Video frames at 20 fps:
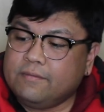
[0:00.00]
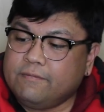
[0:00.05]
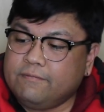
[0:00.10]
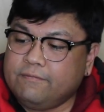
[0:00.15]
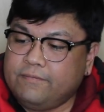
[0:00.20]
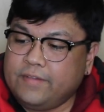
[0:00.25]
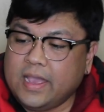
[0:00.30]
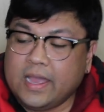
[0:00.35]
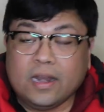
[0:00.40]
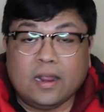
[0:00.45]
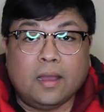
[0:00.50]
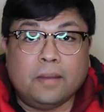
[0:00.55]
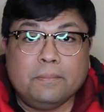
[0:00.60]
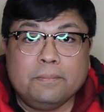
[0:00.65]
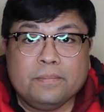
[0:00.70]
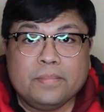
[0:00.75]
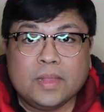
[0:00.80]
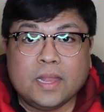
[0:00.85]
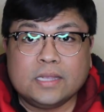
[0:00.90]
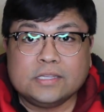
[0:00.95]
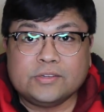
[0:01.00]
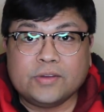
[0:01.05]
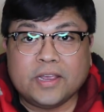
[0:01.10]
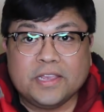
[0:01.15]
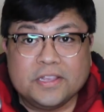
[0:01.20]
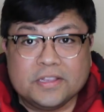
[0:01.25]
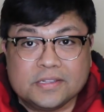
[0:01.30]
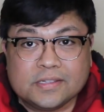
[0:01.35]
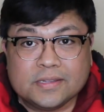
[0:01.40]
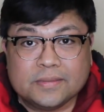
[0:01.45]
Venom. So I
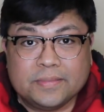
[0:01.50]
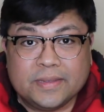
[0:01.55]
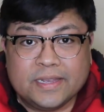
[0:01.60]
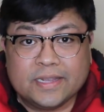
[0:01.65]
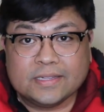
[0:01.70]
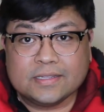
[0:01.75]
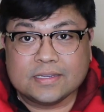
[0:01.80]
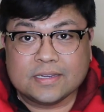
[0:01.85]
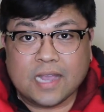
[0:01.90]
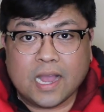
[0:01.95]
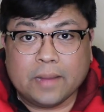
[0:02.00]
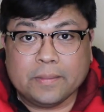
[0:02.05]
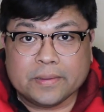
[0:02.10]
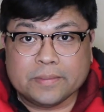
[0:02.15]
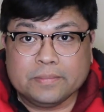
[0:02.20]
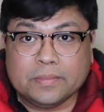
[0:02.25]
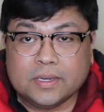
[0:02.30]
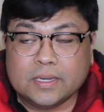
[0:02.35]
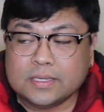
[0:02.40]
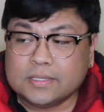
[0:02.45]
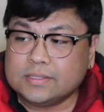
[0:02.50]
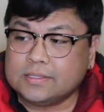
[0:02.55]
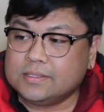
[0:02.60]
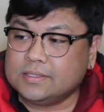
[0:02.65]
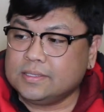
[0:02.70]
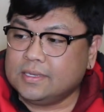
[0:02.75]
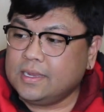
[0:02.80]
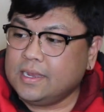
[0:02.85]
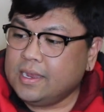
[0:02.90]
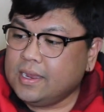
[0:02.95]
used to be into comic
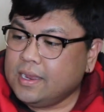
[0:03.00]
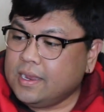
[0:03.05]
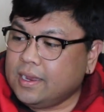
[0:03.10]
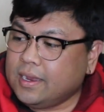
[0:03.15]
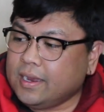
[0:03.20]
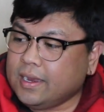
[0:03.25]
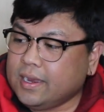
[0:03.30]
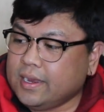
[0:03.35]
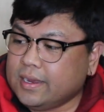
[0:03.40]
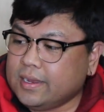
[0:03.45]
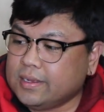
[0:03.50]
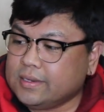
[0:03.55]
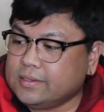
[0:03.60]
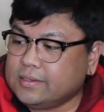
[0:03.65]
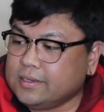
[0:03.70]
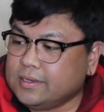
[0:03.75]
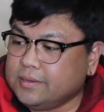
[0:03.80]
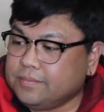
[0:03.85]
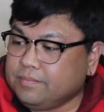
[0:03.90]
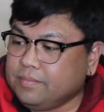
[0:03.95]
books, and